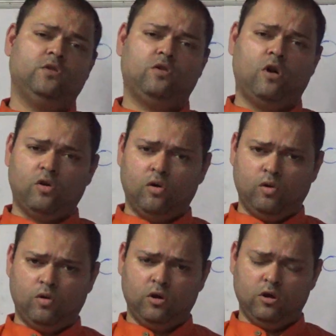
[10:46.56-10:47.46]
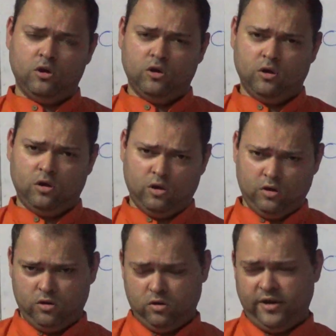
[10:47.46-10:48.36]
thorough
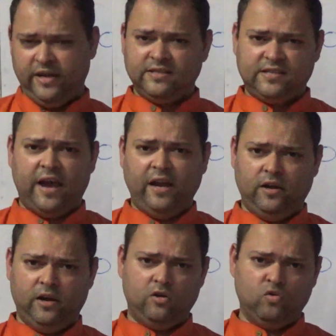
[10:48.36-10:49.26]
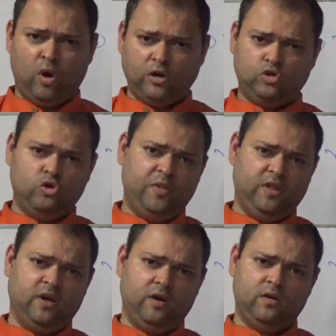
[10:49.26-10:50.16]
insight into what should be
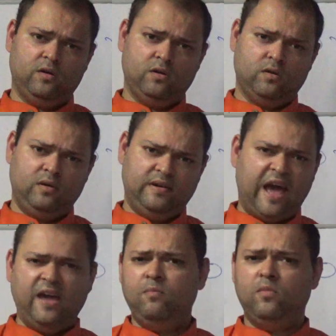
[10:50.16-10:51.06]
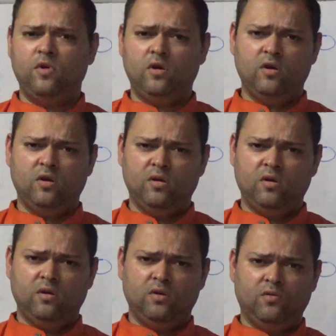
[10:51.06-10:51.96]
the time
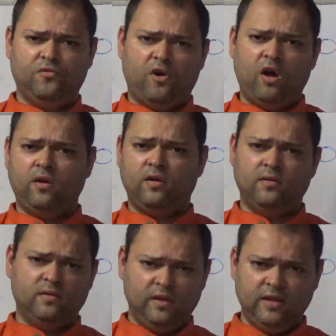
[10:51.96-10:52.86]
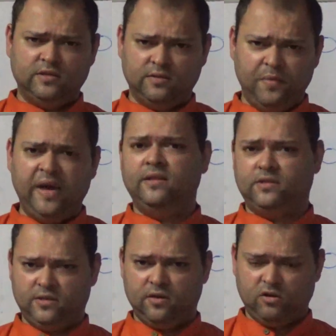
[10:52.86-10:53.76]
for these
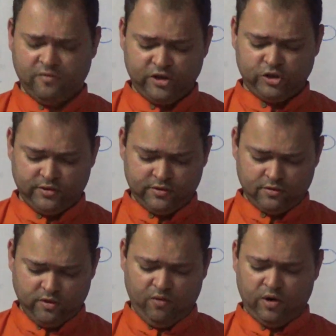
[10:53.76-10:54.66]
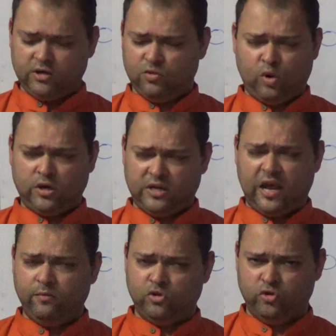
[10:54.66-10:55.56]
mains questions. Okay, what
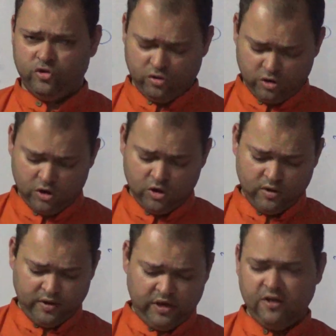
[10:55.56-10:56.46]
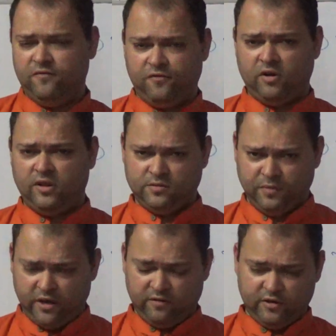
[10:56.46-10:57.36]
time should you give for these
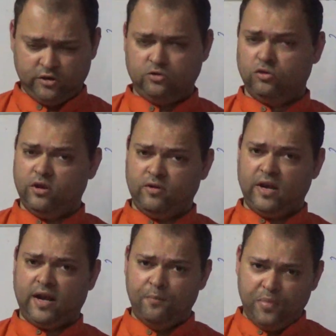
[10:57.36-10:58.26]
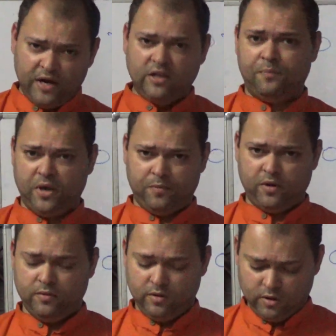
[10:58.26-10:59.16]
main questions so that you can complete the paper.
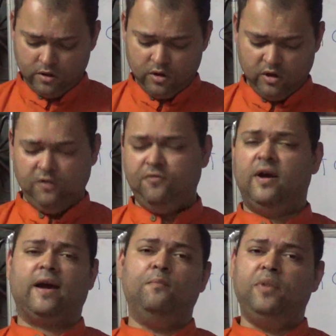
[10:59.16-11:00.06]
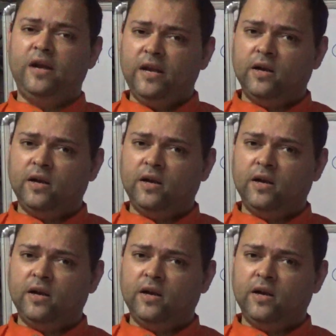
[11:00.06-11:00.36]
If you are completing